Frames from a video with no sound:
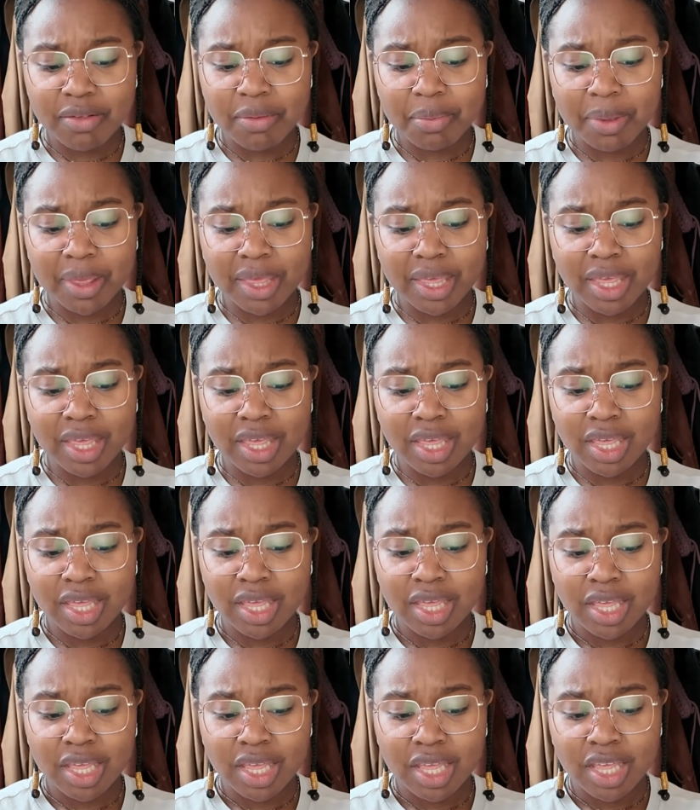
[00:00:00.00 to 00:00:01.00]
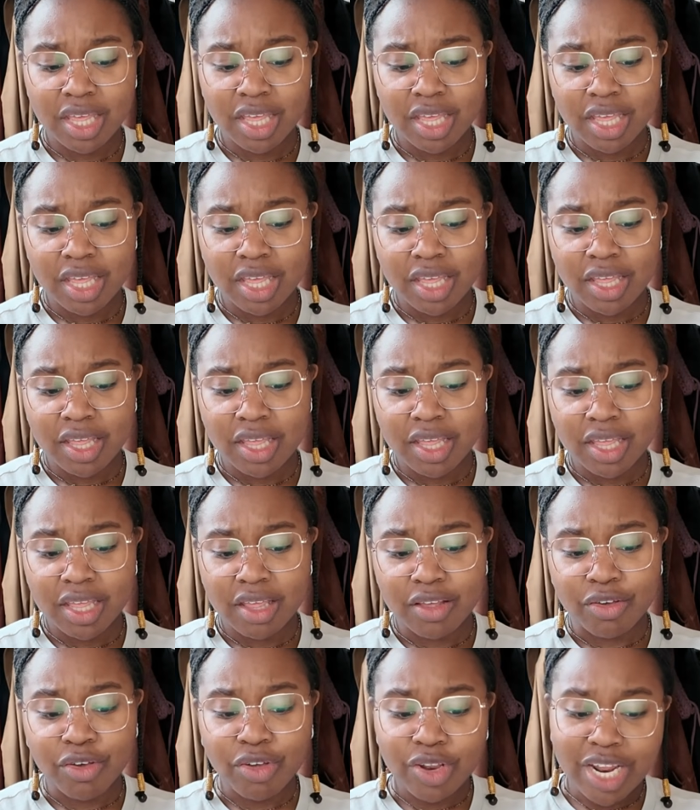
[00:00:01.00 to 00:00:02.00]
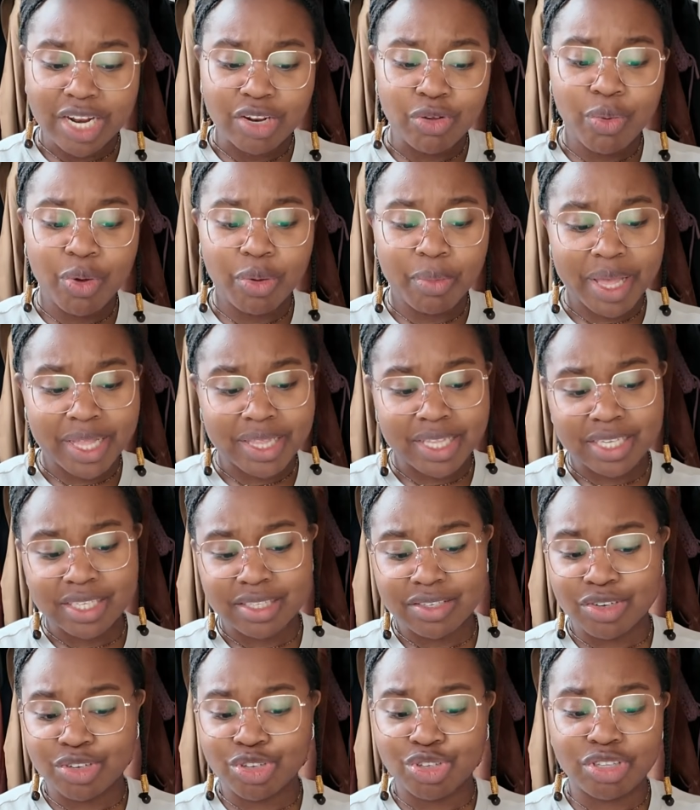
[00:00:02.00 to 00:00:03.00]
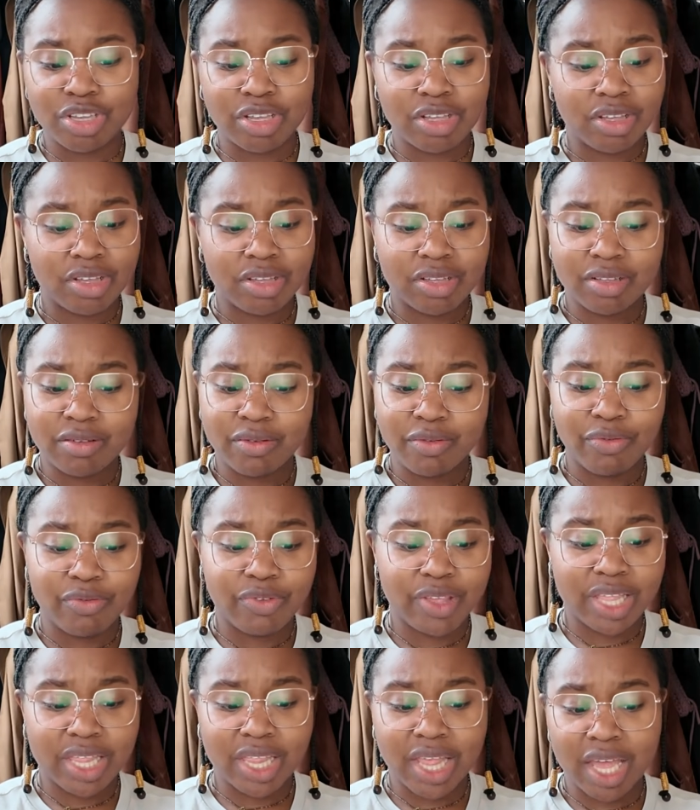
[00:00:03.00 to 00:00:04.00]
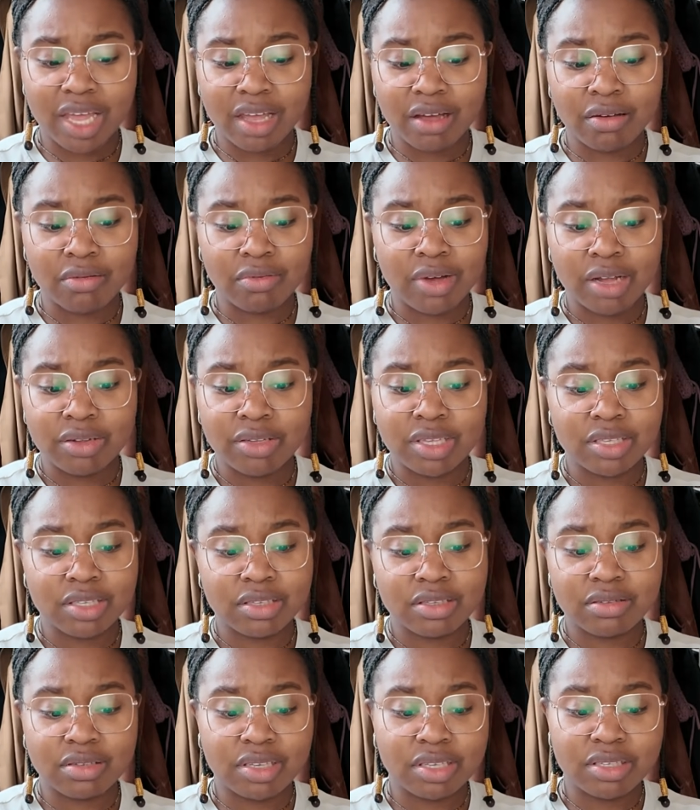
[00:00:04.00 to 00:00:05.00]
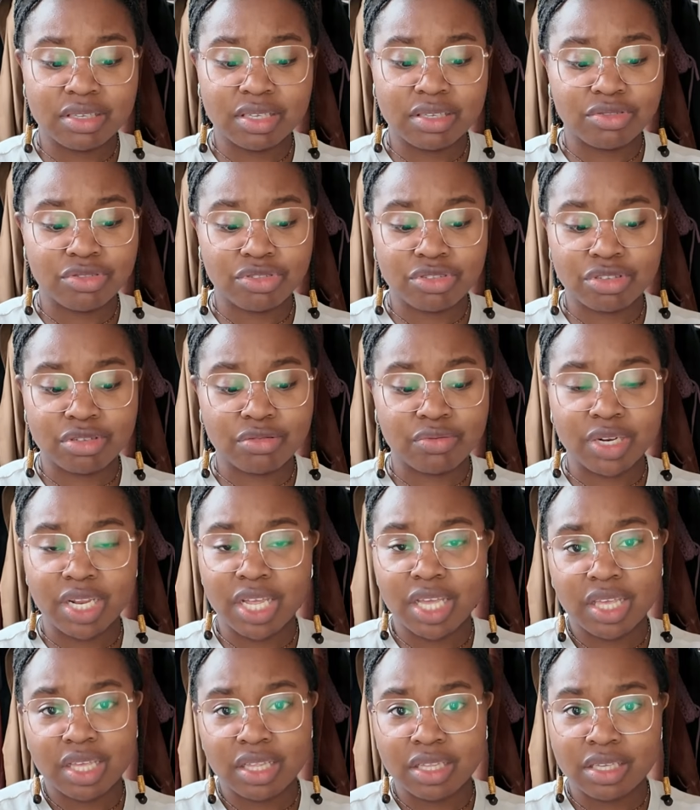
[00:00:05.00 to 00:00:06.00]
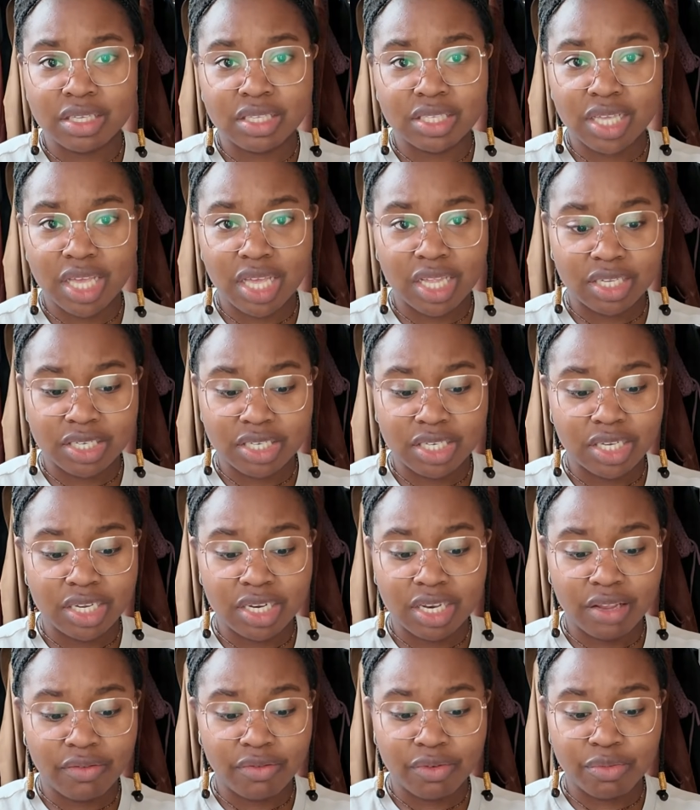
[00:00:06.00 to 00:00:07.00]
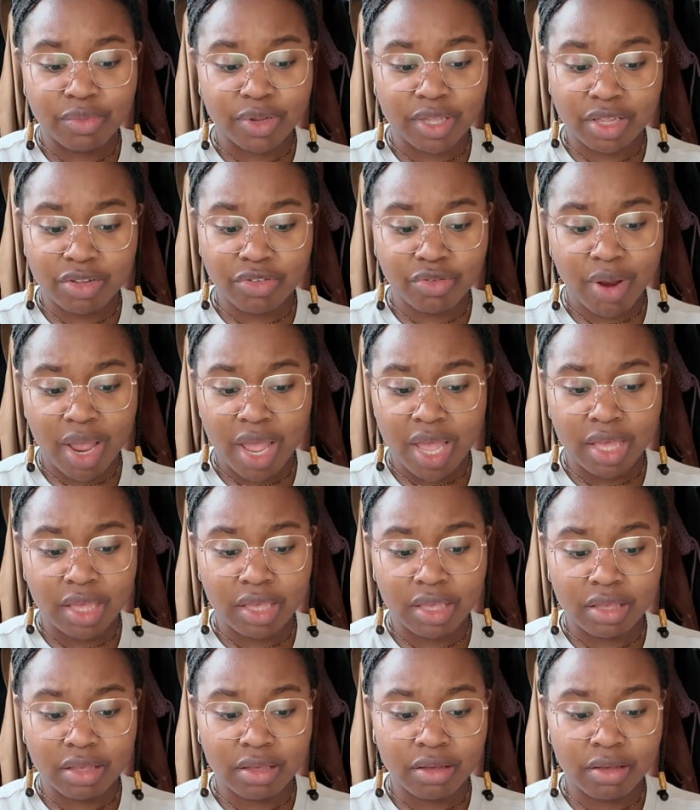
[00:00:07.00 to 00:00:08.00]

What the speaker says: to be good. I don't want my testers to feel like, oh wow, this is just ridiculous and she didn't even really try.